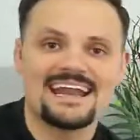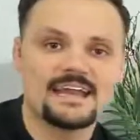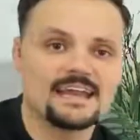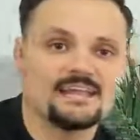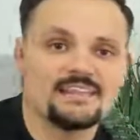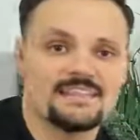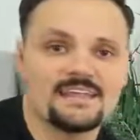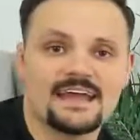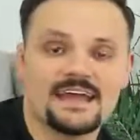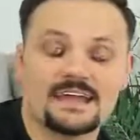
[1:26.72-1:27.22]

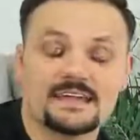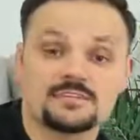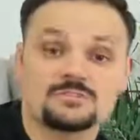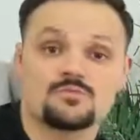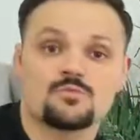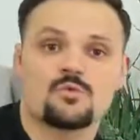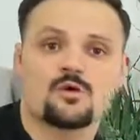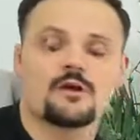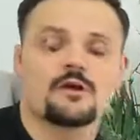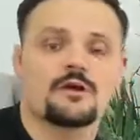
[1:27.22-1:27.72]
Anything
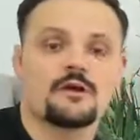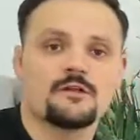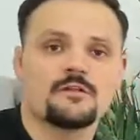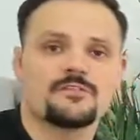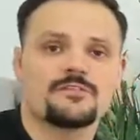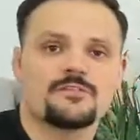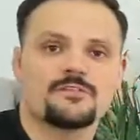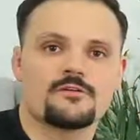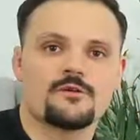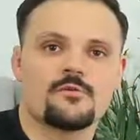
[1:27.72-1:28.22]
is
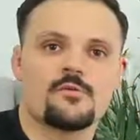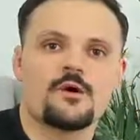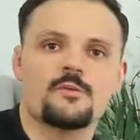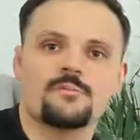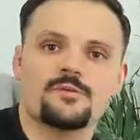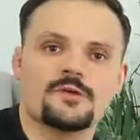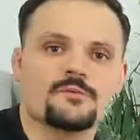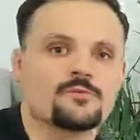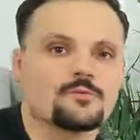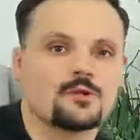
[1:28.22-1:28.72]
worth
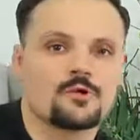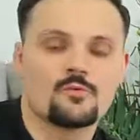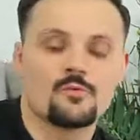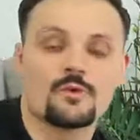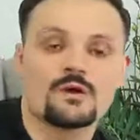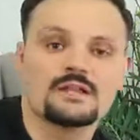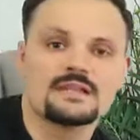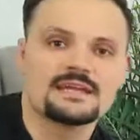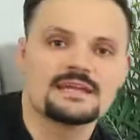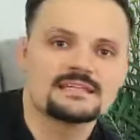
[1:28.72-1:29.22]
what people are
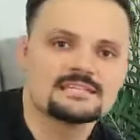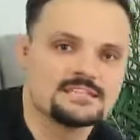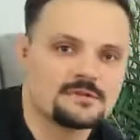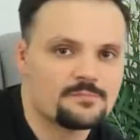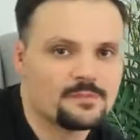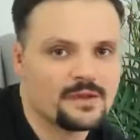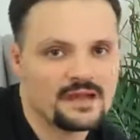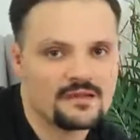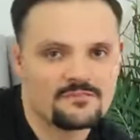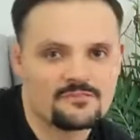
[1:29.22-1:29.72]
willing
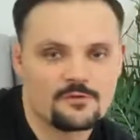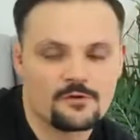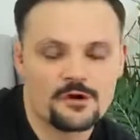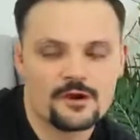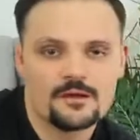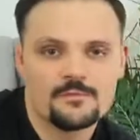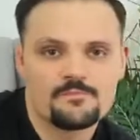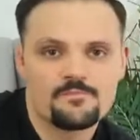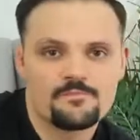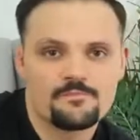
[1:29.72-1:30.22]
to pay
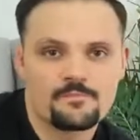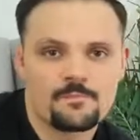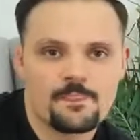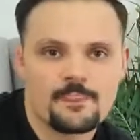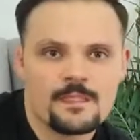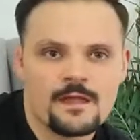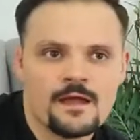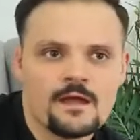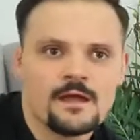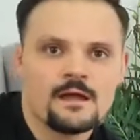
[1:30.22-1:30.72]
for
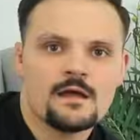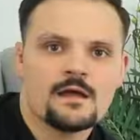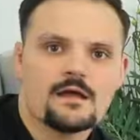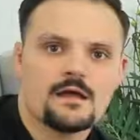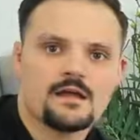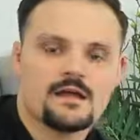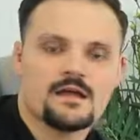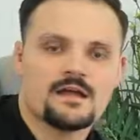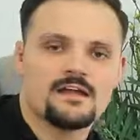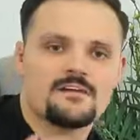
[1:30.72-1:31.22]
it.
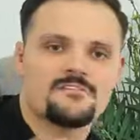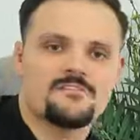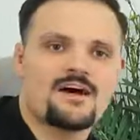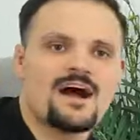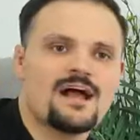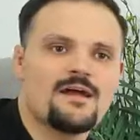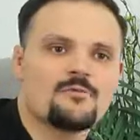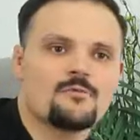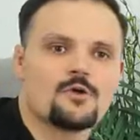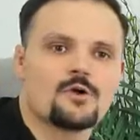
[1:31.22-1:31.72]
If
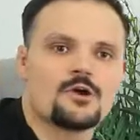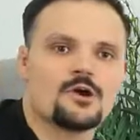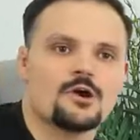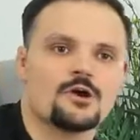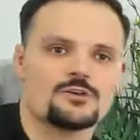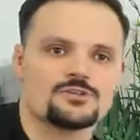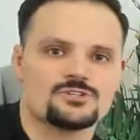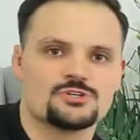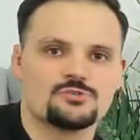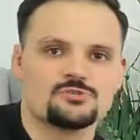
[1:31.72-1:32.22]
I
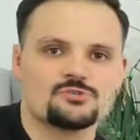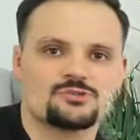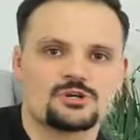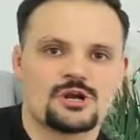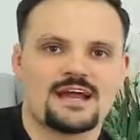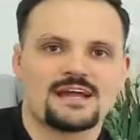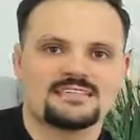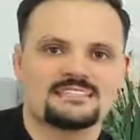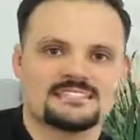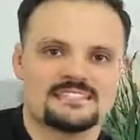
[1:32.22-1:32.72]
were to
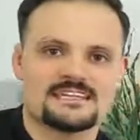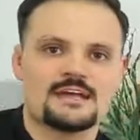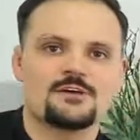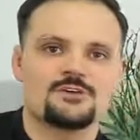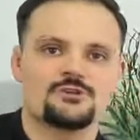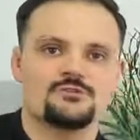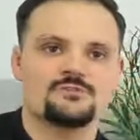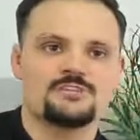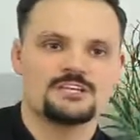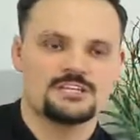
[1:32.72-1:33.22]
try and
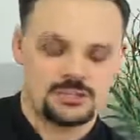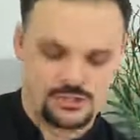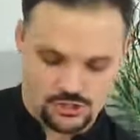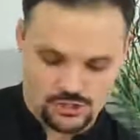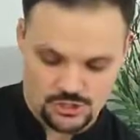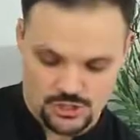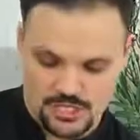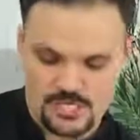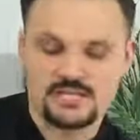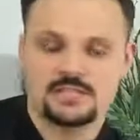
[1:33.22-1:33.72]
sell you
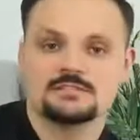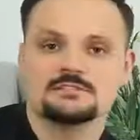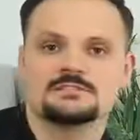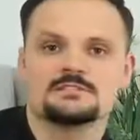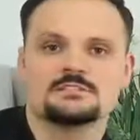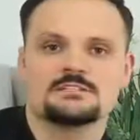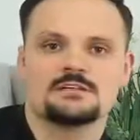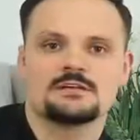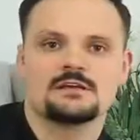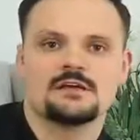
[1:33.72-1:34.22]
these
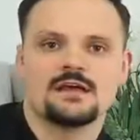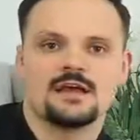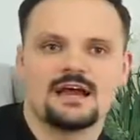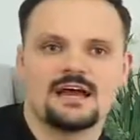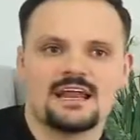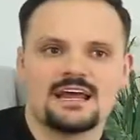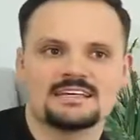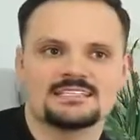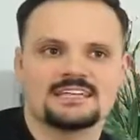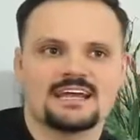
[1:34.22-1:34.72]
jeans,
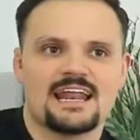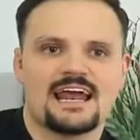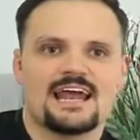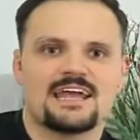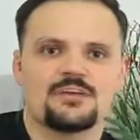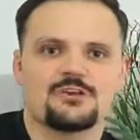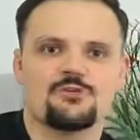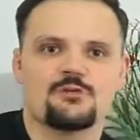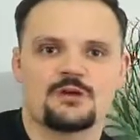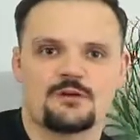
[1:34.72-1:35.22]
and I said,
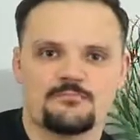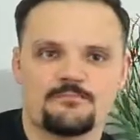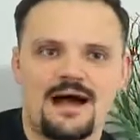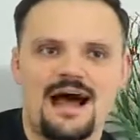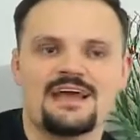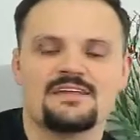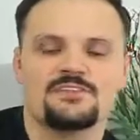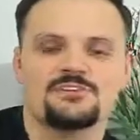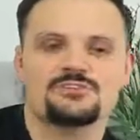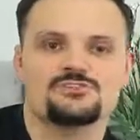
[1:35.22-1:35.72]
hey, you can
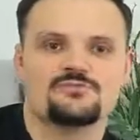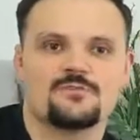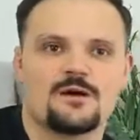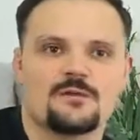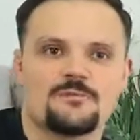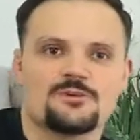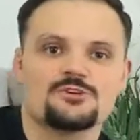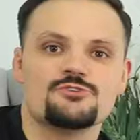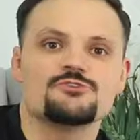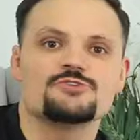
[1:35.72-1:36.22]
buy these
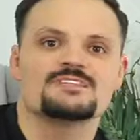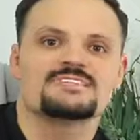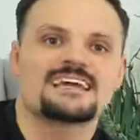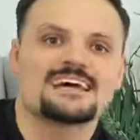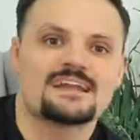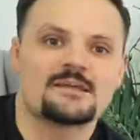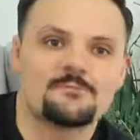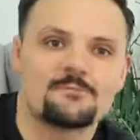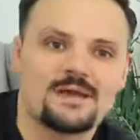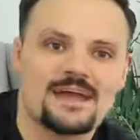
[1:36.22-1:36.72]
from me, you just
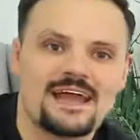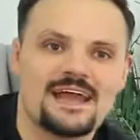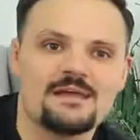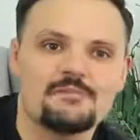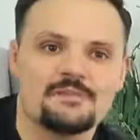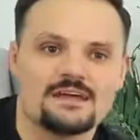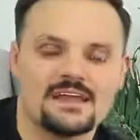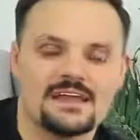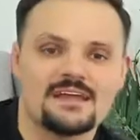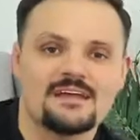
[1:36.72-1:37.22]
got to
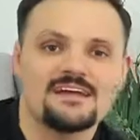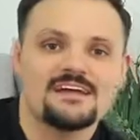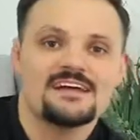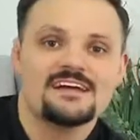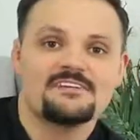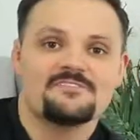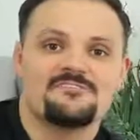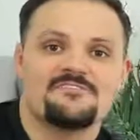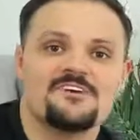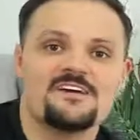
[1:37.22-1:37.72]
pay me
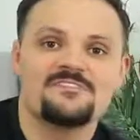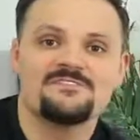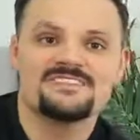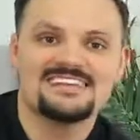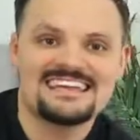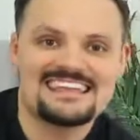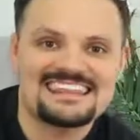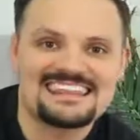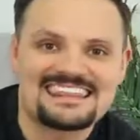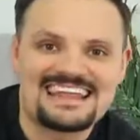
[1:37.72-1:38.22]

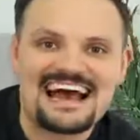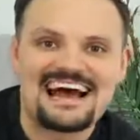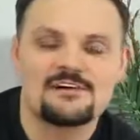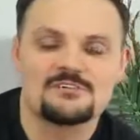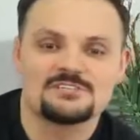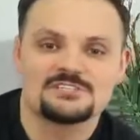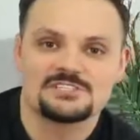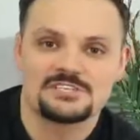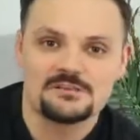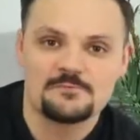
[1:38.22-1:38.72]

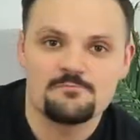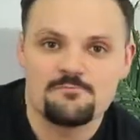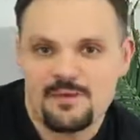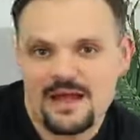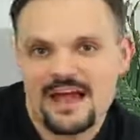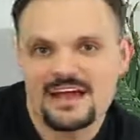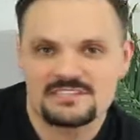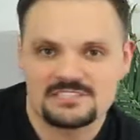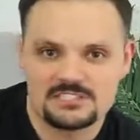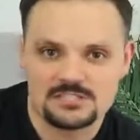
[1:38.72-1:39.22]
50,000
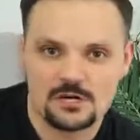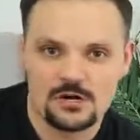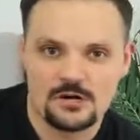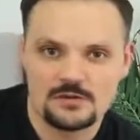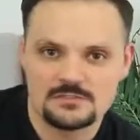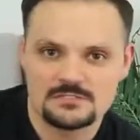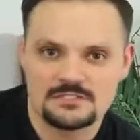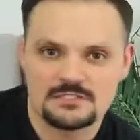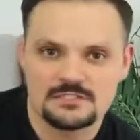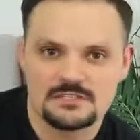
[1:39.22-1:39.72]

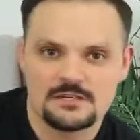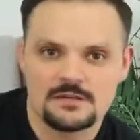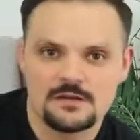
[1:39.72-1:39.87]
pesos.